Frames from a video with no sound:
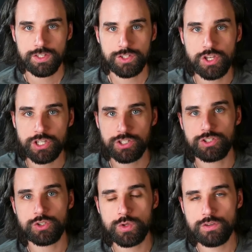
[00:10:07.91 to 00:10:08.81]
So you
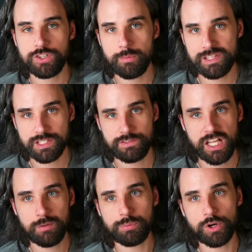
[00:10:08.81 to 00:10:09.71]
can do yield farming as a
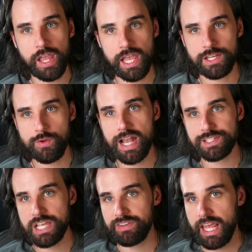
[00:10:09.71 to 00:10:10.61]
developer, and you
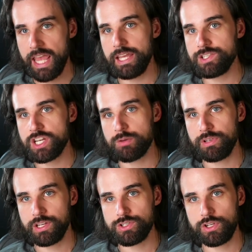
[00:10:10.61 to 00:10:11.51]
actually have an edge here
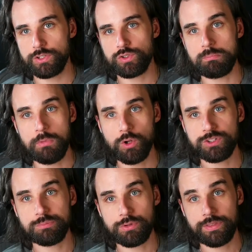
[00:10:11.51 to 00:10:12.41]
because you can do
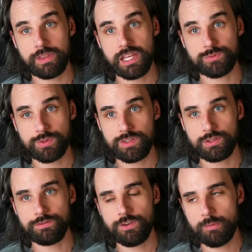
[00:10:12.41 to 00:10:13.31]
multiple things with
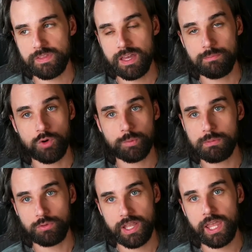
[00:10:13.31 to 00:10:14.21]
yield farming that normal
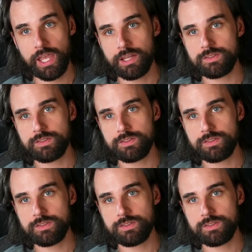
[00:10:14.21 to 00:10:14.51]
people can't.